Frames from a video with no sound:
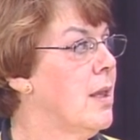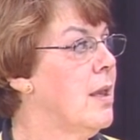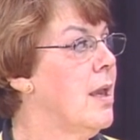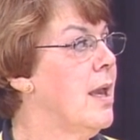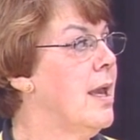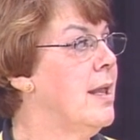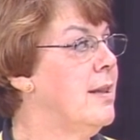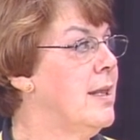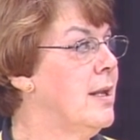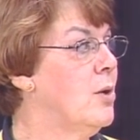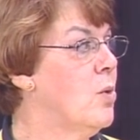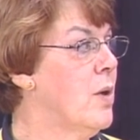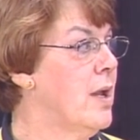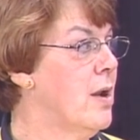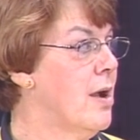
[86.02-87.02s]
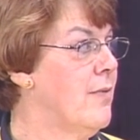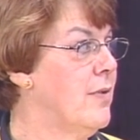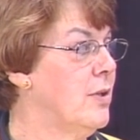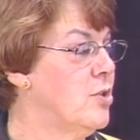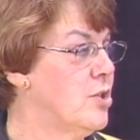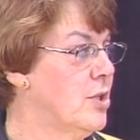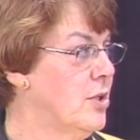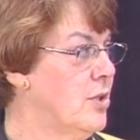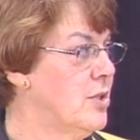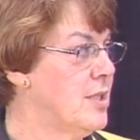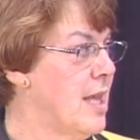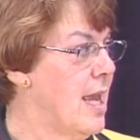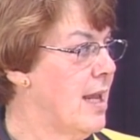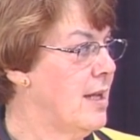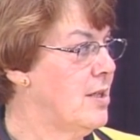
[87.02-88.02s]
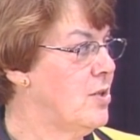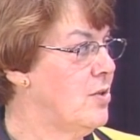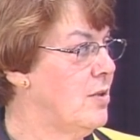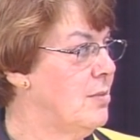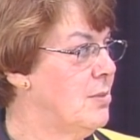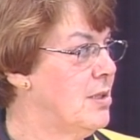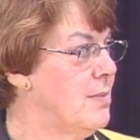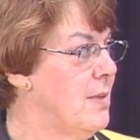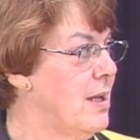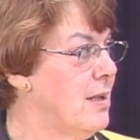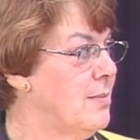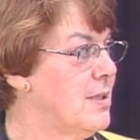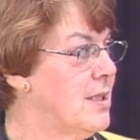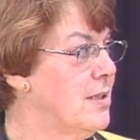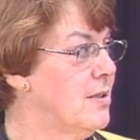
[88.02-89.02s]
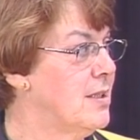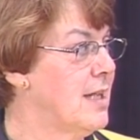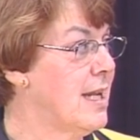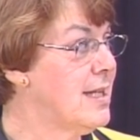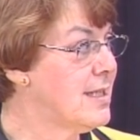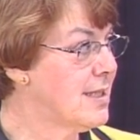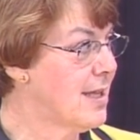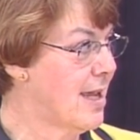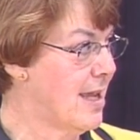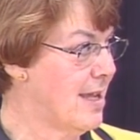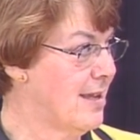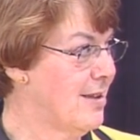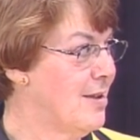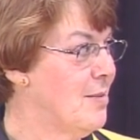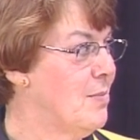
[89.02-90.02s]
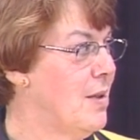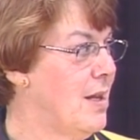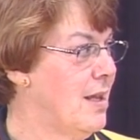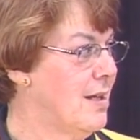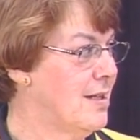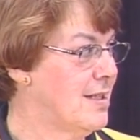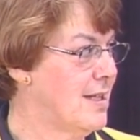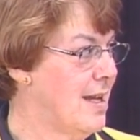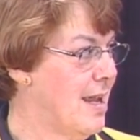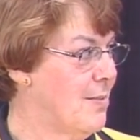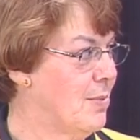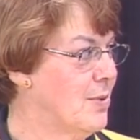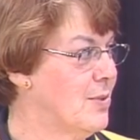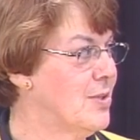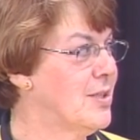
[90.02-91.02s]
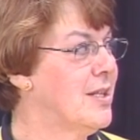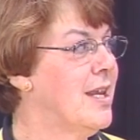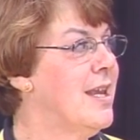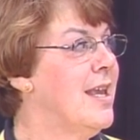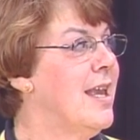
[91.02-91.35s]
And then quite often sugar's added to them to make them still taste like bananas and apples.